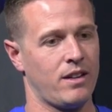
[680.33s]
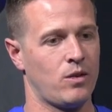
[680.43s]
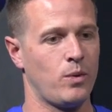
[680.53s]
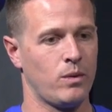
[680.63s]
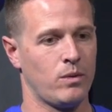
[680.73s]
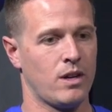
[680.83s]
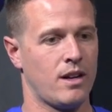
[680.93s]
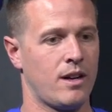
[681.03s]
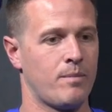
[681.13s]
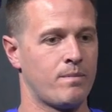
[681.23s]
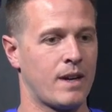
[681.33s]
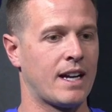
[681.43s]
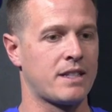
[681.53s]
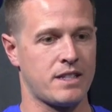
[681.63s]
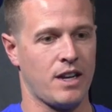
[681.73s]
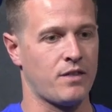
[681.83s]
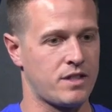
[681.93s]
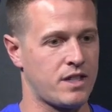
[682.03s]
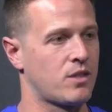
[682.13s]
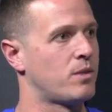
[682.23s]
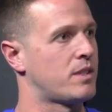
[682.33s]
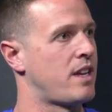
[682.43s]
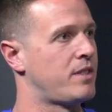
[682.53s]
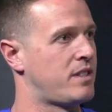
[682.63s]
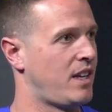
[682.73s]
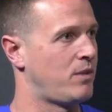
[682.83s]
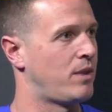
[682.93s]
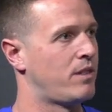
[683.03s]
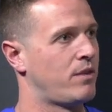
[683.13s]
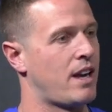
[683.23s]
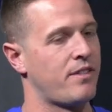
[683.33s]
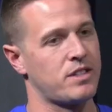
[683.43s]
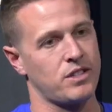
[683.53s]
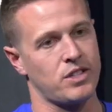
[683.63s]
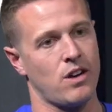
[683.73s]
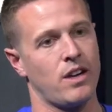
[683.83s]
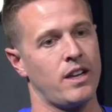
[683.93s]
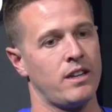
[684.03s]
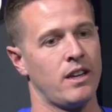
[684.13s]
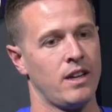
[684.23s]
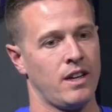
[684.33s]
You know, I got to San Francisco in 17 when obviously Sean